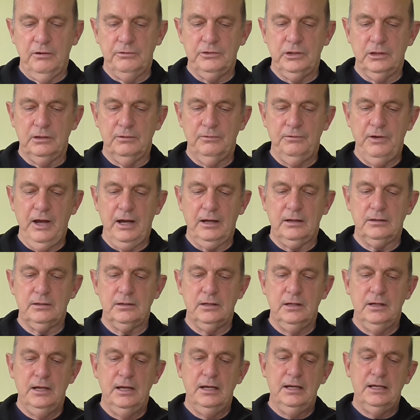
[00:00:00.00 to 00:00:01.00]
after the fact
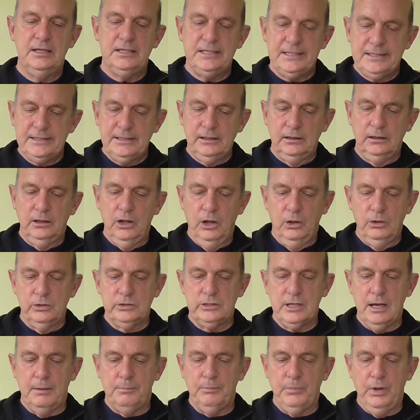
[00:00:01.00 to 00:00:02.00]
still
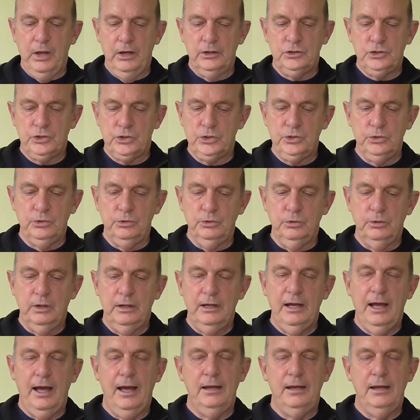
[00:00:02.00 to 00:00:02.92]
holds up a true